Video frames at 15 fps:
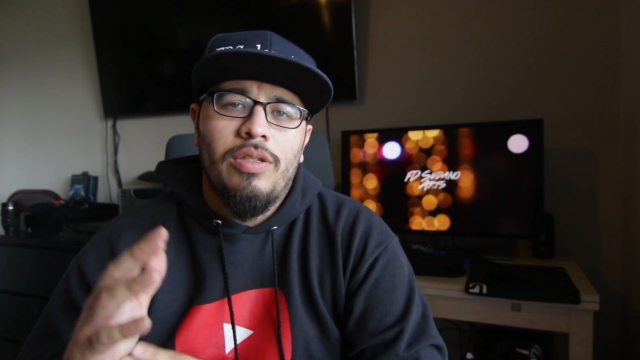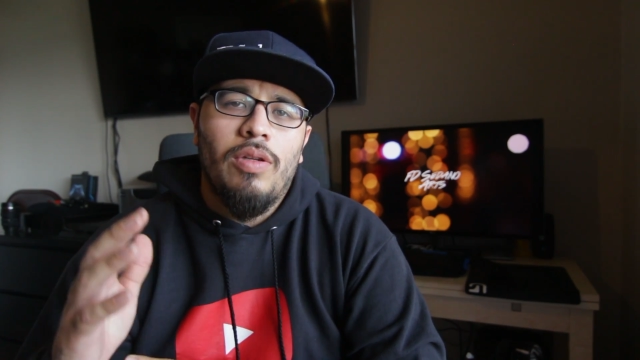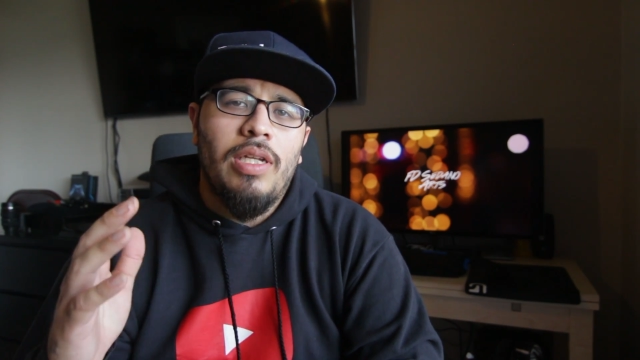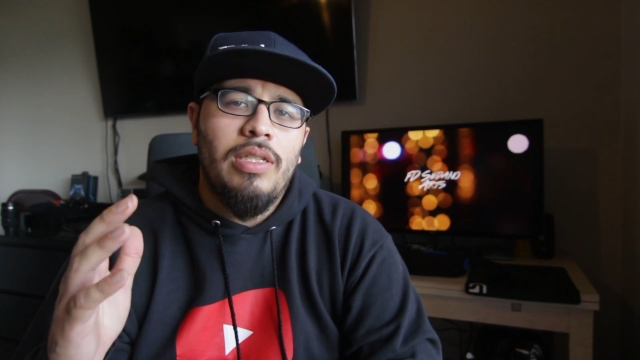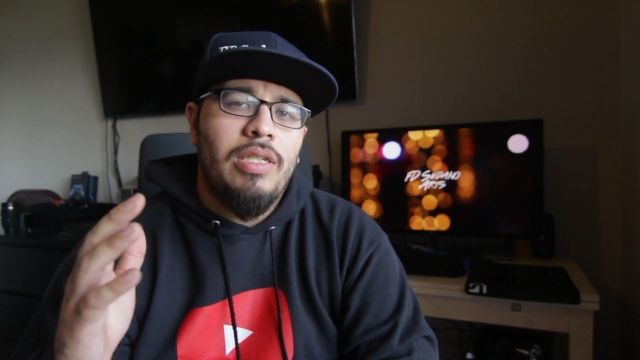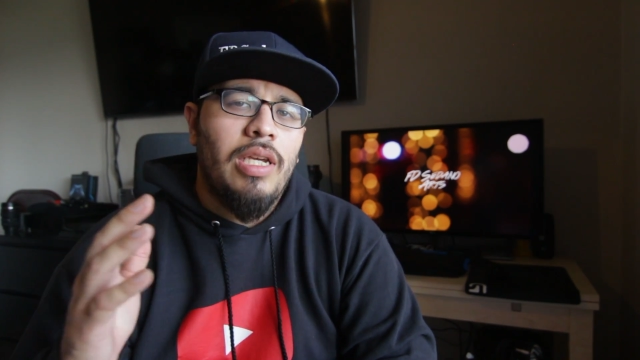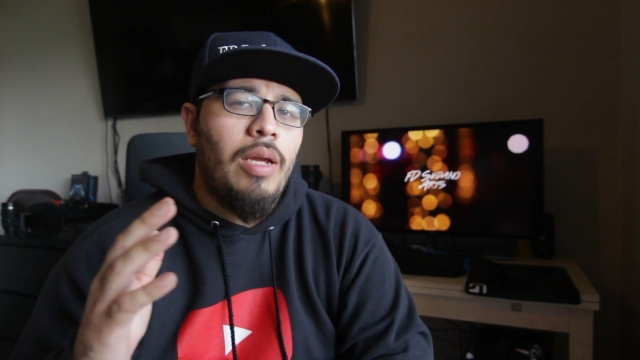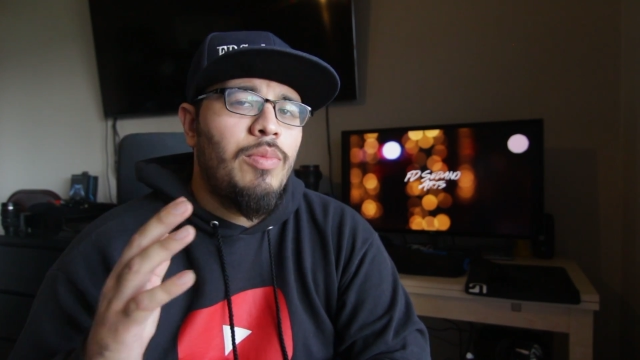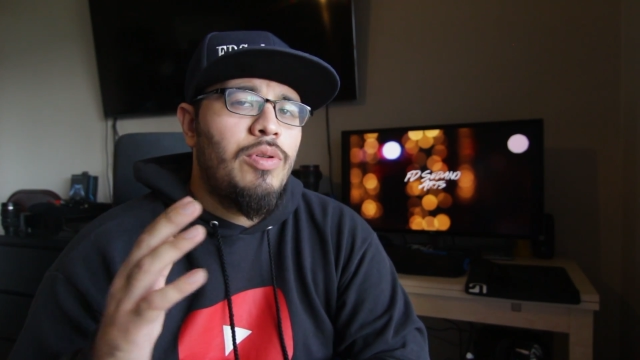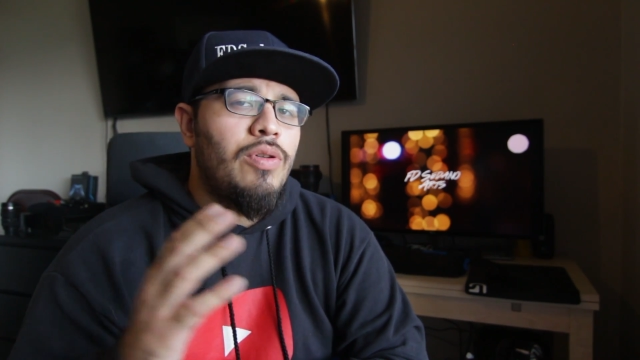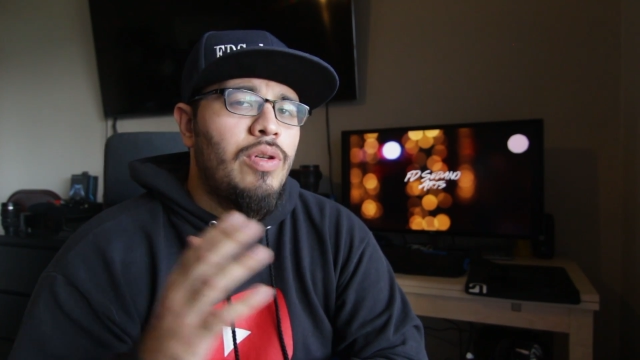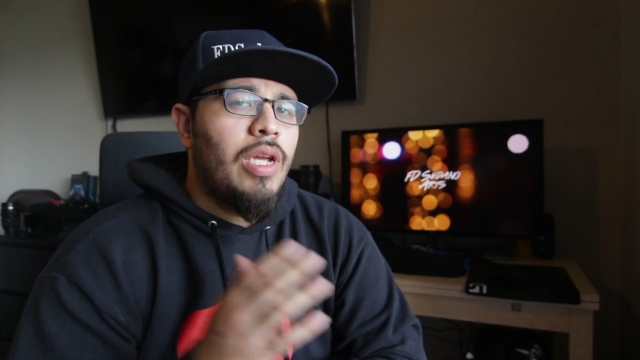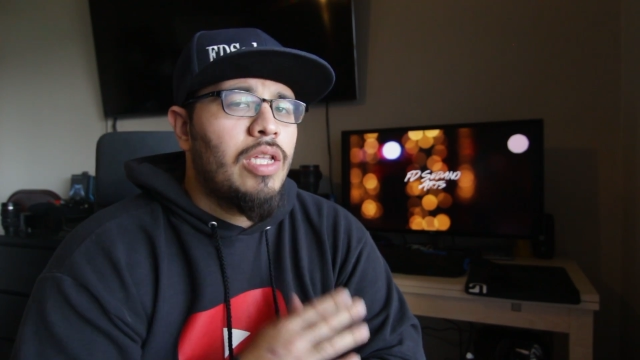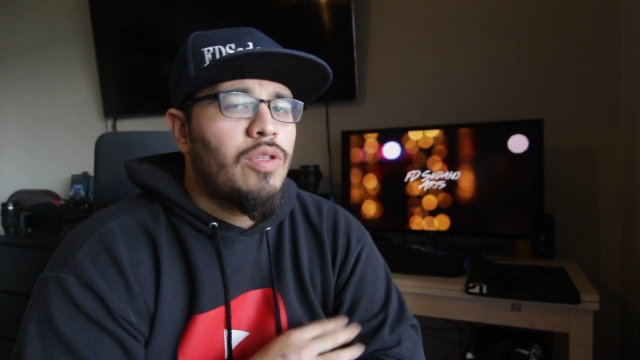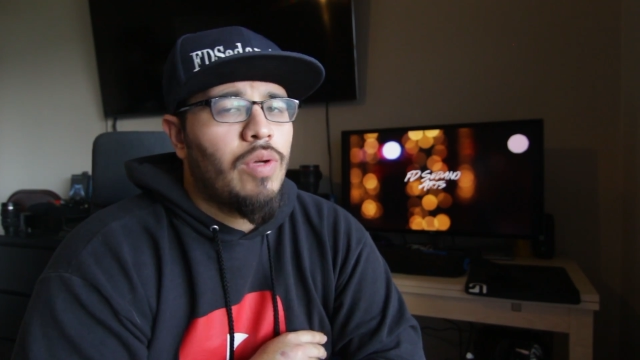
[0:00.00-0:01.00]
So let's say I'm
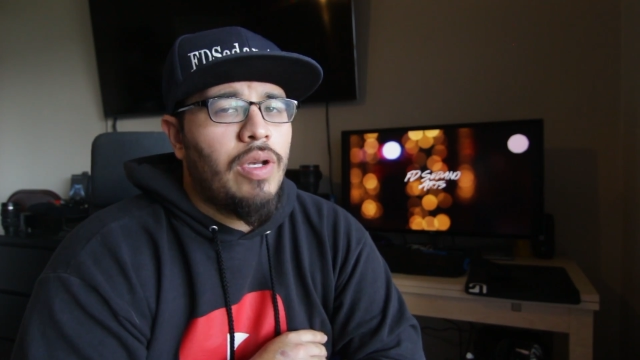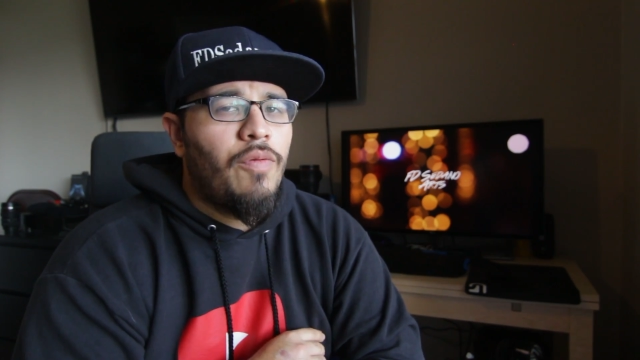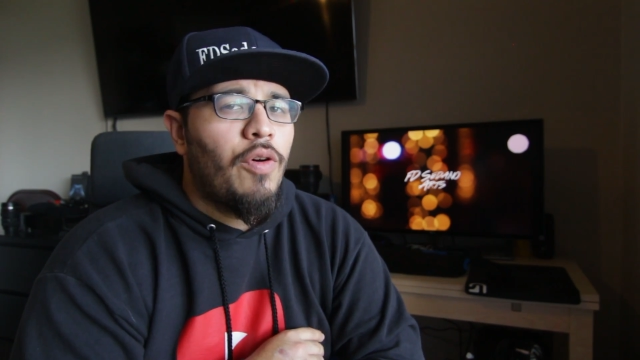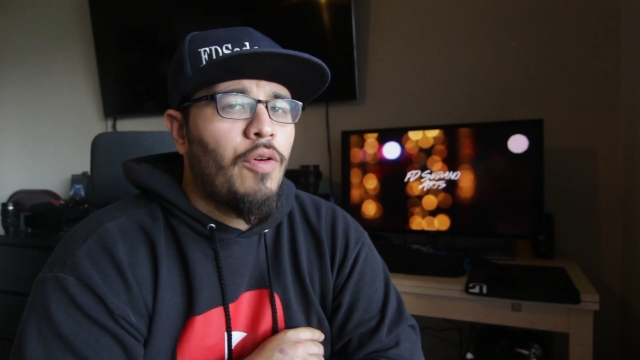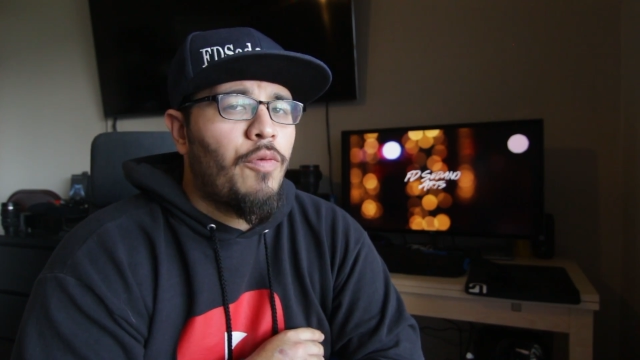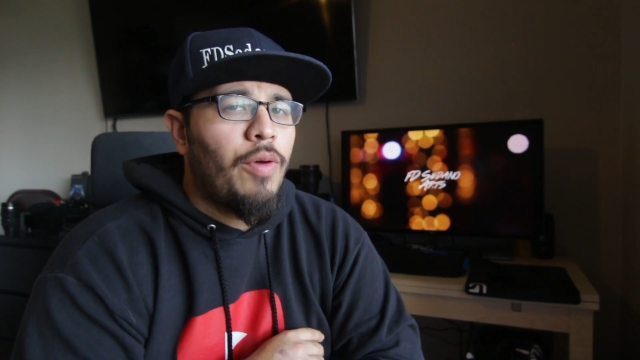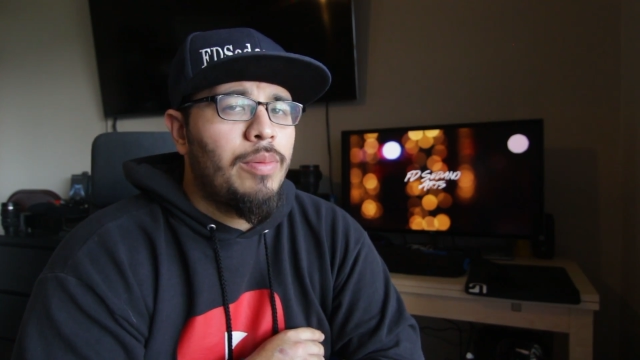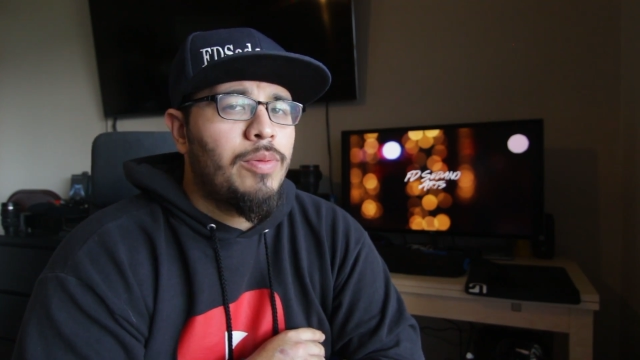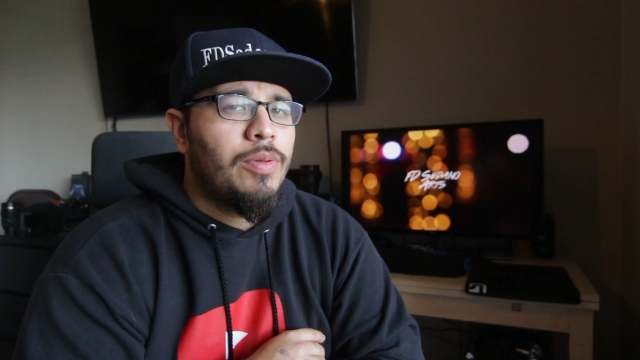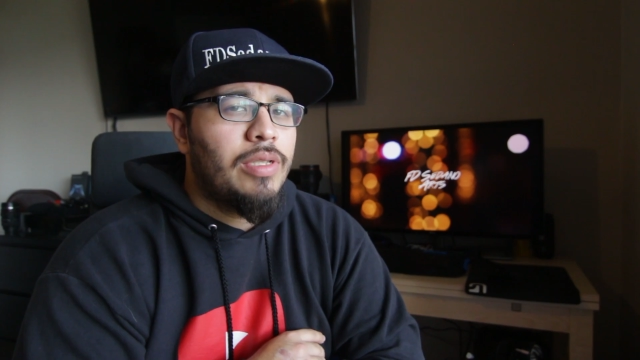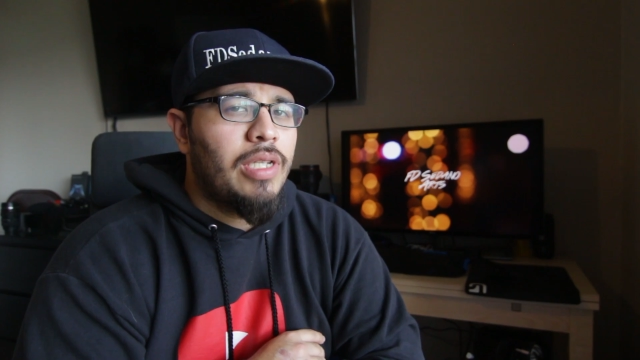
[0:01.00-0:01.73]
shooting at 24 frames per